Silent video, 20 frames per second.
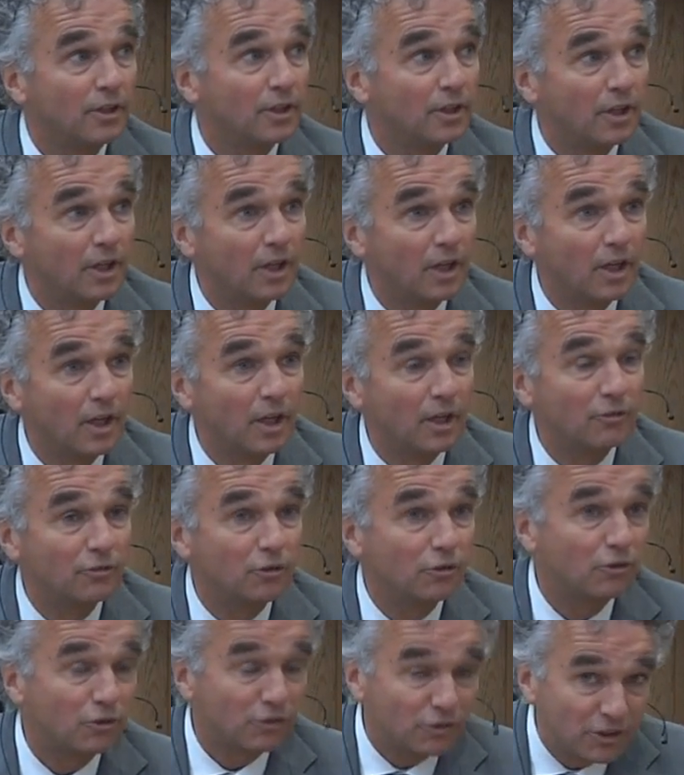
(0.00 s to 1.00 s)
Uh, uh,
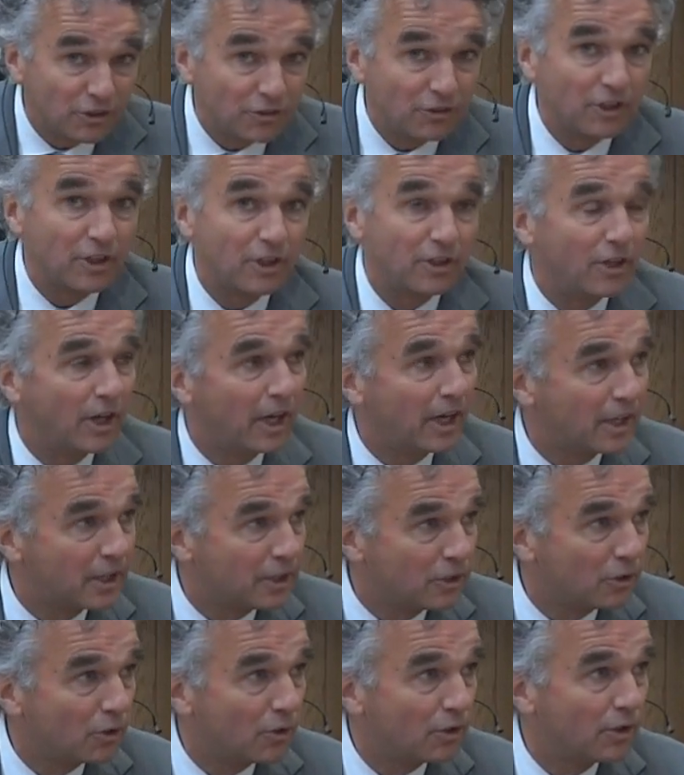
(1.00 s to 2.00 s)
such as this year,
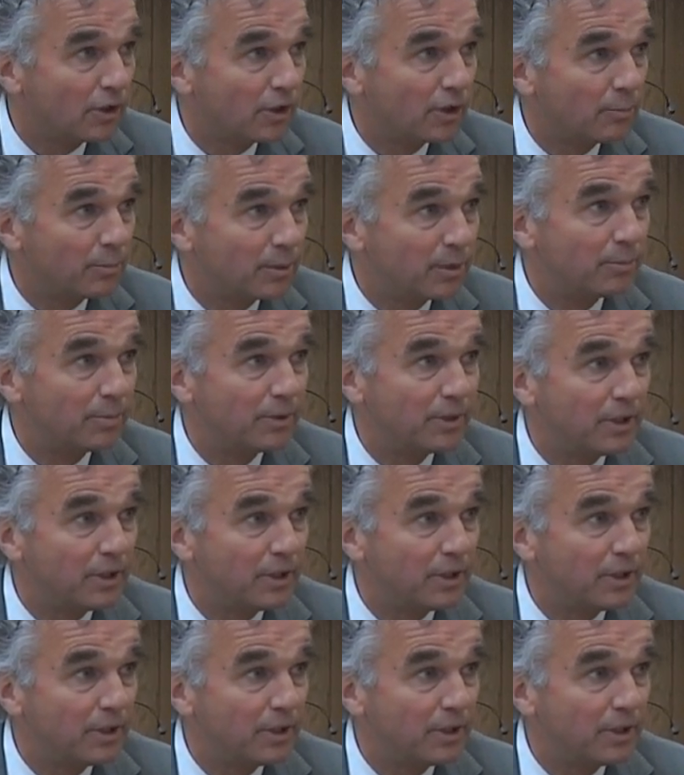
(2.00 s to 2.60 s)
Equinor, B